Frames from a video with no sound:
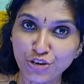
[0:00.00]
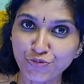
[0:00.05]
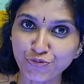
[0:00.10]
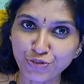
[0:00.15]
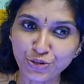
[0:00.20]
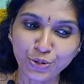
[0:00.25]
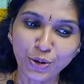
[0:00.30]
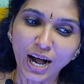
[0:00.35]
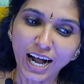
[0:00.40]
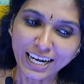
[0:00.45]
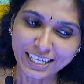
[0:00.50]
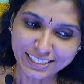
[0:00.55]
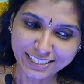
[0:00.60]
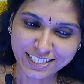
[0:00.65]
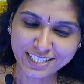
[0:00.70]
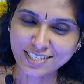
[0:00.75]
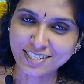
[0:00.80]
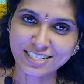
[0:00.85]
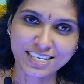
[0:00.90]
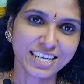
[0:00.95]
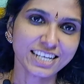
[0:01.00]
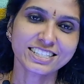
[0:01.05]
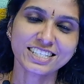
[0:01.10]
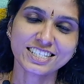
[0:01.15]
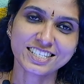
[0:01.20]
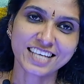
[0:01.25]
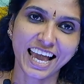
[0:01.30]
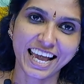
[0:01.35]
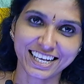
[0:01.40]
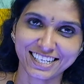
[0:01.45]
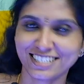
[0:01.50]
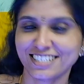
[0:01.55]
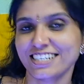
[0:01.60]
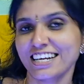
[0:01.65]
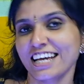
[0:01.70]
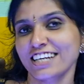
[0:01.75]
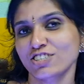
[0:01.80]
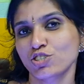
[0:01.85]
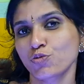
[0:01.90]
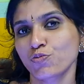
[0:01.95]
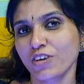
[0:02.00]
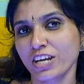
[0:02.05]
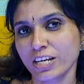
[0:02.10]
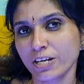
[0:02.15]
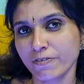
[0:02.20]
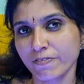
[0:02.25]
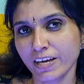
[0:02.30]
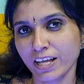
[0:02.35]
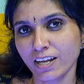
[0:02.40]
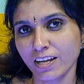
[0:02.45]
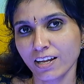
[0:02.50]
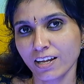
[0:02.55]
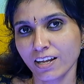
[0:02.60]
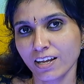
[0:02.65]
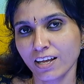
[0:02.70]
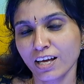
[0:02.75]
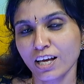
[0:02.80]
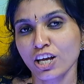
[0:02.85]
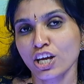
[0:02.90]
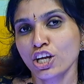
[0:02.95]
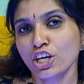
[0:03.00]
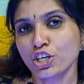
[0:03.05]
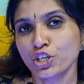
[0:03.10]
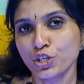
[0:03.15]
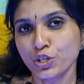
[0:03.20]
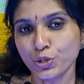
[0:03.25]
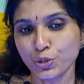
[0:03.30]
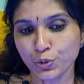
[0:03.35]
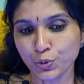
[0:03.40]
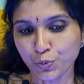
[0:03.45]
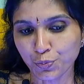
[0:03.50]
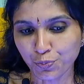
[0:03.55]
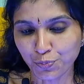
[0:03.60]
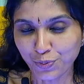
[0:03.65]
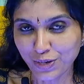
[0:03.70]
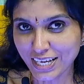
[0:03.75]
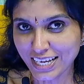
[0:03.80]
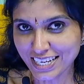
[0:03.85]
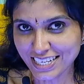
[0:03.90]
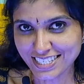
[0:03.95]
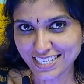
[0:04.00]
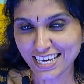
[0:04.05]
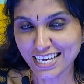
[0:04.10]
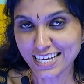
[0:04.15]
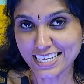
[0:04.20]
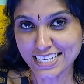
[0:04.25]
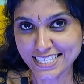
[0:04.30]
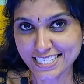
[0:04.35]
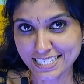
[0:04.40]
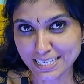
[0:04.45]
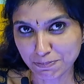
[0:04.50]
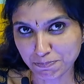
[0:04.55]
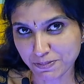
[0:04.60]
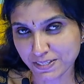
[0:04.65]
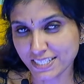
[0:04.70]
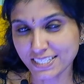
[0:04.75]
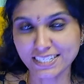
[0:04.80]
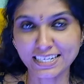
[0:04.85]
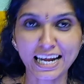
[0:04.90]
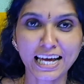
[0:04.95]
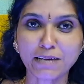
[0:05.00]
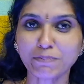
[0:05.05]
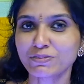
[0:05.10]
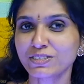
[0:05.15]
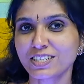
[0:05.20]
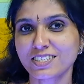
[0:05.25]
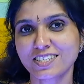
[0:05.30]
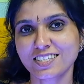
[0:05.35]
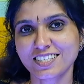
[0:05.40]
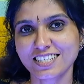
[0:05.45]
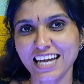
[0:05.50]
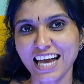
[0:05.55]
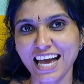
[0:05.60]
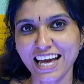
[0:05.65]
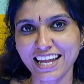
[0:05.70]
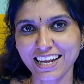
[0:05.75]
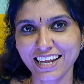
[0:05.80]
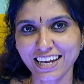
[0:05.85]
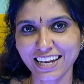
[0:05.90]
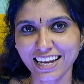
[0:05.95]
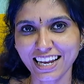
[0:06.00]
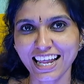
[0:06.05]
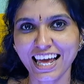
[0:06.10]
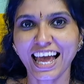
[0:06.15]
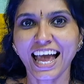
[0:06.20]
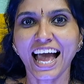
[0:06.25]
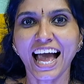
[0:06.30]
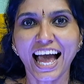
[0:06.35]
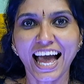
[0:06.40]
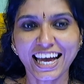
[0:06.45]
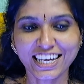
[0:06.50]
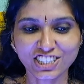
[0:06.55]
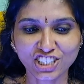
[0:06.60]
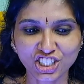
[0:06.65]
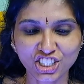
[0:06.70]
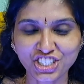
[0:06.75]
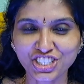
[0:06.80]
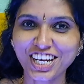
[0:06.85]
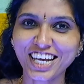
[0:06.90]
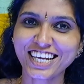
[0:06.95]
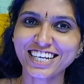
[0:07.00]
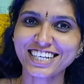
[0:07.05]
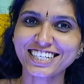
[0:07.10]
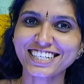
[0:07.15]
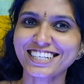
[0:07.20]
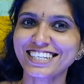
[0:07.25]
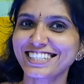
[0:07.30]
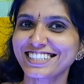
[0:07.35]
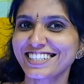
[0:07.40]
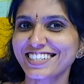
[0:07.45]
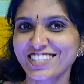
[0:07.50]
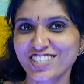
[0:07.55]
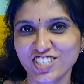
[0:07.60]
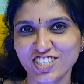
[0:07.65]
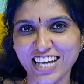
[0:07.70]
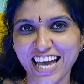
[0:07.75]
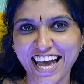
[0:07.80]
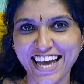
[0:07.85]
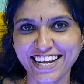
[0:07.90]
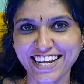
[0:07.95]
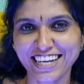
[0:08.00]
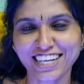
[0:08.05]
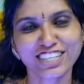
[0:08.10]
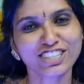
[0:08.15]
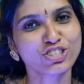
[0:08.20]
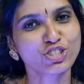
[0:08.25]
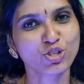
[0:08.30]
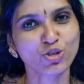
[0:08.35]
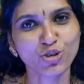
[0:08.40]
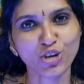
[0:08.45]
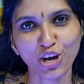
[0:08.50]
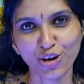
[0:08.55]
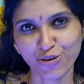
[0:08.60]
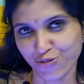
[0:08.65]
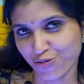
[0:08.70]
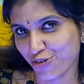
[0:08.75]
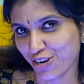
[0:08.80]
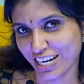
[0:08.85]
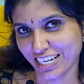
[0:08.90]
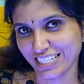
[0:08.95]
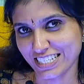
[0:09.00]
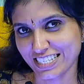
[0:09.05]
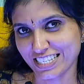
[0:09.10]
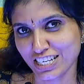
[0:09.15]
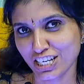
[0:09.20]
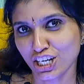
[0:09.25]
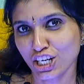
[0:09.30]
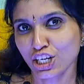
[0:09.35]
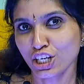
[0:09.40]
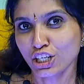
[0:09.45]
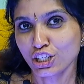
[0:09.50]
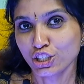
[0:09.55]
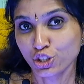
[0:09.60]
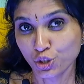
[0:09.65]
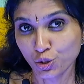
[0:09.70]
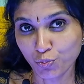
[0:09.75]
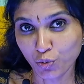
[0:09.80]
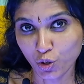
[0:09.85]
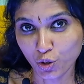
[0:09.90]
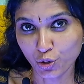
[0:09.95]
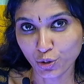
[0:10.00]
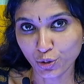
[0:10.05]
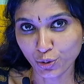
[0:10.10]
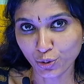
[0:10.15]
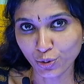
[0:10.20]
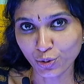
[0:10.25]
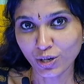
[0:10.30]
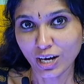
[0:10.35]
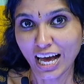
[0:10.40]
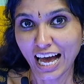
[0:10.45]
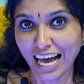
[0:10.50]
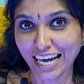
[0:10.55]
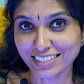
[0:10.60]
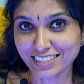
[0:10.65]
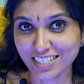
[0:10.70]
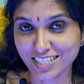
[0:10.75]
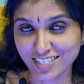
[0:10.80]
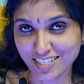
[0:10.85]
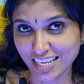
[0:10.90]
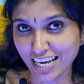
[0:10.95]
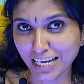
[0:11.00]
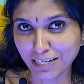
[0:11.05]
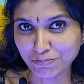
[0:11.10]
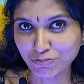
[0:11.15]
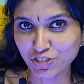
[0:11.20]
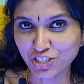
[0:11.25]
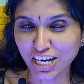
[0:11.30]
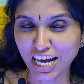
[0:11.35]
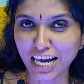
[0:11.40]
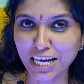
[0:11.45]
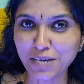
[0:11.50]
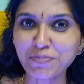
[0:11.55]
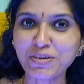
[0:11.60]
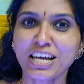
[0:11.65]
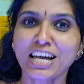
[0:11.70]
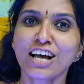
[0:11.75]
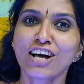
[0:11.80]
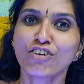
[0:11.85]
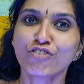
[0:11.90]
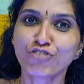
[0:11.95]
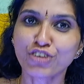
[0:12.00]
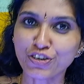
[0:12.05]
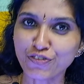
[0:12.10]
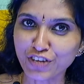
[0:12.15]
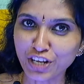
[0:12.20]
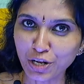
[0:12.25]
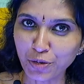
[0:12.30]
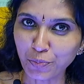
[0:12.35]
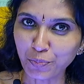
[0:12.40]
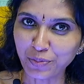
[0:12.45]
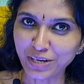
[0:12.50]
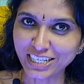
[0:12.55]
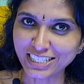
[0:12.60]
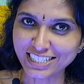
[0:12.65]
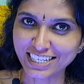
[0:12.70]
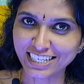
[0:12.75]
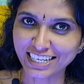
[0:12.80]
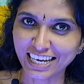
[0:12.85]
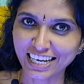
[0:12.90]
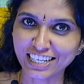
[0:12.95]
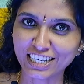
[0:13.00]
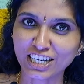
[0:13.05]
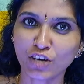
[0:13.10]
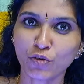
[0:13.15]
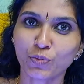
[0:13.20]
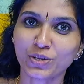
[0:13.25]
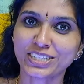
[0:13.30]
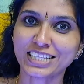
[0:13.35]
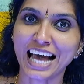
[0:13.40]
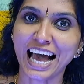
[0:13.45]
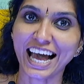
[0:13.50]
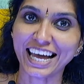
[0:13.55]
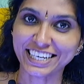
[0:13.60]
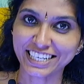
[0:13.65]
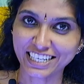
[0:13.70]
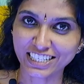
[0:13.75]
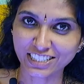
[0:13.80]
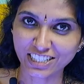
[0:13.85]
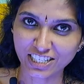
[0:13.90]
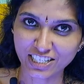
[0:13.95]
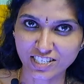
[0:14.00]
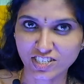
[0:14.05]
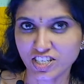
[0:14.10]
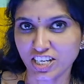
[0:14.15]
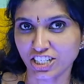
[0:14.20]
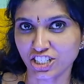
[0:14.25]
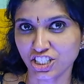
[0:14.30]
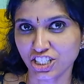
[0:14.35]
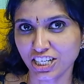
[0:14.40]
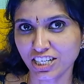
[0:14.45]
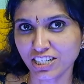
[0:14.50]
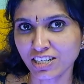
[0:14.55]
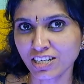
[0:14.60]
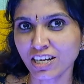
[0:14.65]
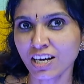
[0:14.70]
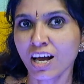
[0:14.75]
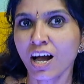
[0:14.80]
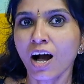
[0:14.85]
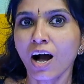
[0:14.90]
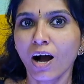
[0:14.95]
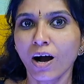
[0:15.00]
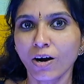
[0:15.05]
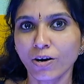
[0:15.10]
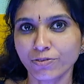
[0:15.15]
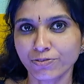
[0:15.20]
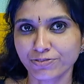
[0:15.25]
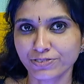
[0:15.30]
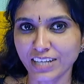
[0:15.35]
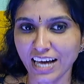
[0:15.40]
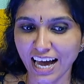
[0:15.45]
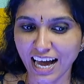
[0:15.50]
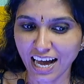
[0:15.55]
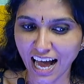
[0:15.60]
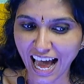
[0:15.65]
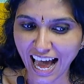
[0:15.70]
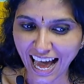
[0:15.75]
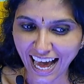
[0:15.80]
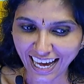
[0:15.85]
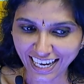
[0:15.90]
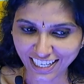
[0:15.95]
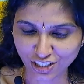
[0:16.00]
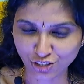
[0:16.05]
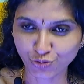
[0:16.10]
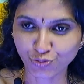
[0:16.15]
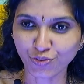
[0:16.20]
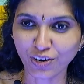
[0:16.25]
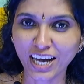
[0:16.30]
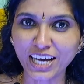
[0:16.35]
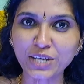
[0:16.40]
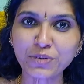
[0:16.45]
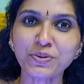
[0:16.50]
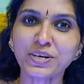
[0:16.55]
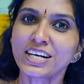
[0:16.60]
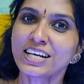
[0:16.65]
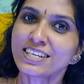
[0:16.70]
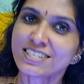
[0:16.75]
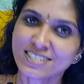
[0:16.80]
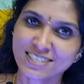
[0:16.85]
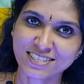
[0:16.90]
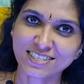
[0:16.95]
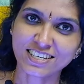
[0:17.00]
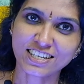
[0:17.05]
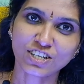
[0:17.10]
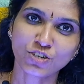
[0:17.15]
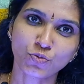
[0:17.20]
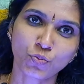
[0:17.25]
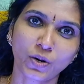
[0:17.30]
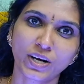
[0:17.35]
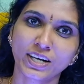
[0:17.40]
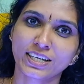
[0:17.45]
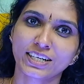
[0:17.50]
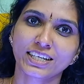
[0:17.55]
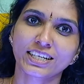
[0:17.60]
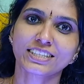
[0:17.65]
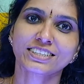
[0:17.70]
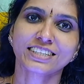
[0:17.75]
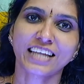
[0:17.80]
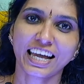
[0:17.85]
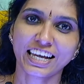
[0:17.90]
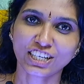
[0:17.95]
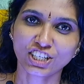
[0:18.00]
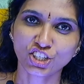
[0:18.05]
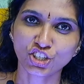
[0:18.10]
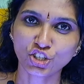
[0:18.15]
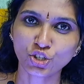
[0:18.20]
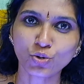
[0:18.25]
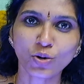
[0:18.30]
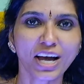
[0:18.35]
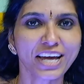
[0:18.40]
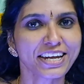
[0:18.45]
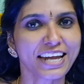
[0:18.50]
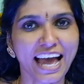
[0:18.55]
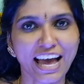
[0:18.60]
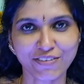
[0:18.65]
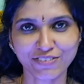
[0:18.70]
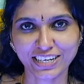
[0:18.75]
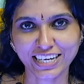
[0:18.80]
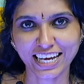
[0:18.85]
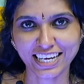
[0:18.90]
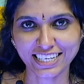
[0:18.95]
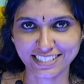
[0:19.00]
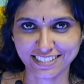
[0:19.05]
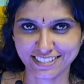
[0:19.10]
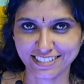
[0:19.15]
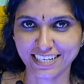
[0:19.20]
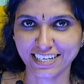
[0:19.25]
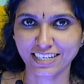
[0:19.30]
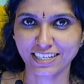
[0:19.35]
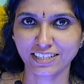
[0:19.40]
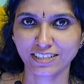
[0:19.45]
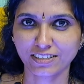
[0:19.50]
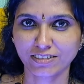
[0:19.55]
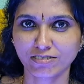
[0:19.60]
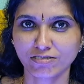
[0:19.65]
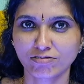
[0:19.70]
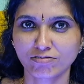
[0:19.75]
if you understand this extract very well, you please subscribe this channel and share this channel to your friends. Tomorrow at the same time, we will meet again with another session of the Act 5, Scene 1. Thank you and have a nice day.